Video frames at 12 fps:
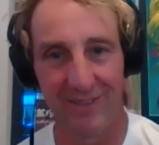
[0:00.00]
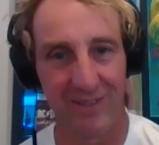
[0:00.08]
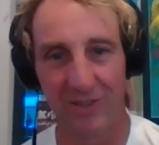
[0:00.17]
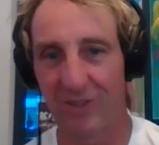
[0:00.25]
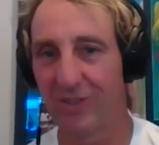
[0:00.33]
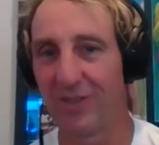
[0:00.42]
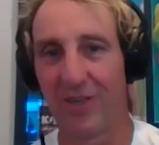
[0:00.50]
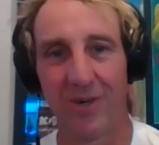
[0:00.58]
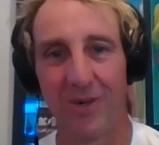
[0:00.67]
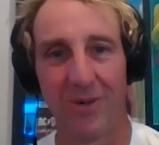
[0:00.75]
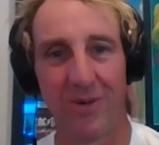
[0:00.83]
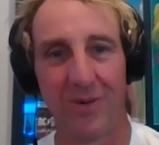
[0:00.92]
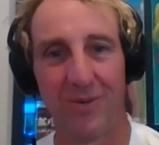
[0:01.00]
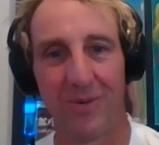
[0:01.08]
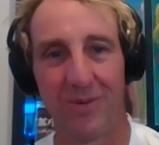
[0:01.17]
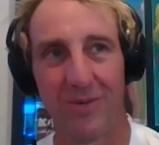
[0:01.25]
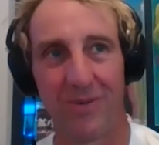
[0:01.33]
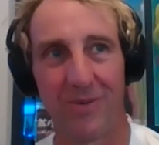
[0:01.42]
It was just
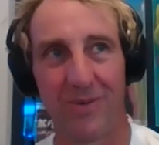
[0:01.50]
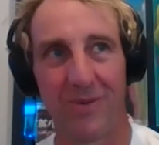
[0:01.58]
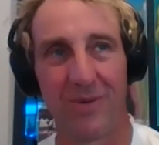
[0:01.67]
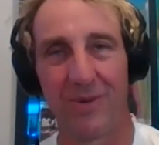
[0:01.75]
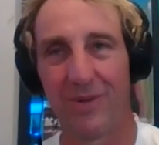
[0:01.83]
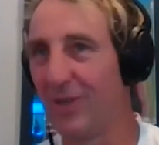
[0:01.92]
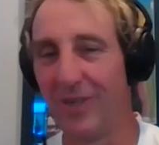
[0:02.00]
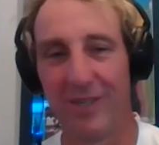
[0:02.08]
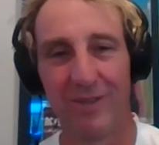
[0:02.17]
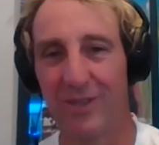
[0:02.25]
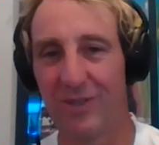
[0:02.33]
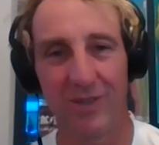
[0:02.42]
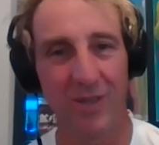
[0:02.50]
so good. It was